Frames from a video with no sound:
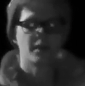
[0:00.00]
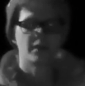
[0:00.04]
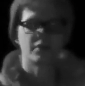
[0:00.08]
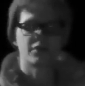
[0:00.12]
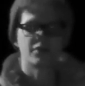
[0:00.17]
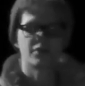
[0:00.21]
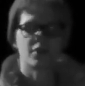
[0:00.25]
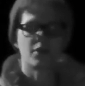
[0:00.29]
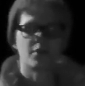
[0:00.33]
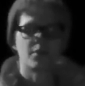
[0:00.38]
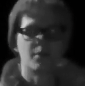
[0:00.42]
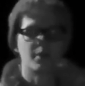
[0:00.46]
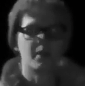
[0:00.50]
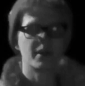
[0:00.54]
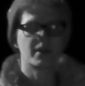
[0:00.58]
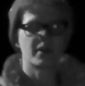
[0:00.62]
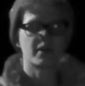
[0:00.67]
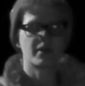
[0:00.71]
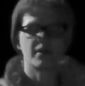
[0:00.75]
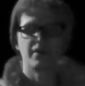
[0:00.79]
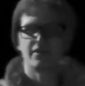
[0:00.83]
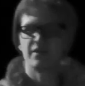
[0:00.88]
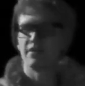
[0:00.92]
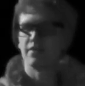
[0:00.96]
so we are
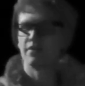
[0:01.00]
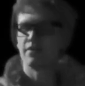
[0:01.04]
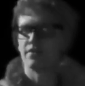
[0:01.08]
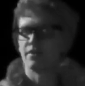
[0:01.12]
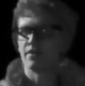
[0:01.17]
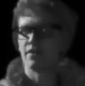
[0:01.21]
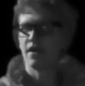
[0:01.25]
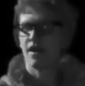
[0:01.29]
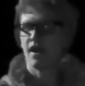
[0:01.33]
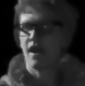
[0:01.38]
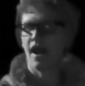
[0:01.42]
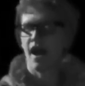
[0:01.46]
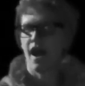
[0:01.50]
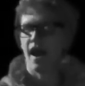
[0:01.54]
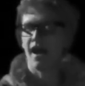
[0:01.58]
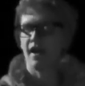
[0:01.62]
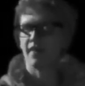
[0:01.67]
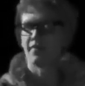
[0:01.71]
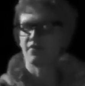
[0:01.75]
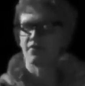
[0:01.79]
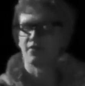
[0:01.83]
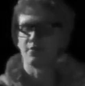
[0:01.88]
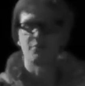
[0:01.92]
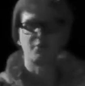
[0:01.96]
going to
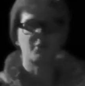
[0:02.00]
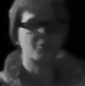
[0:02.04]
have some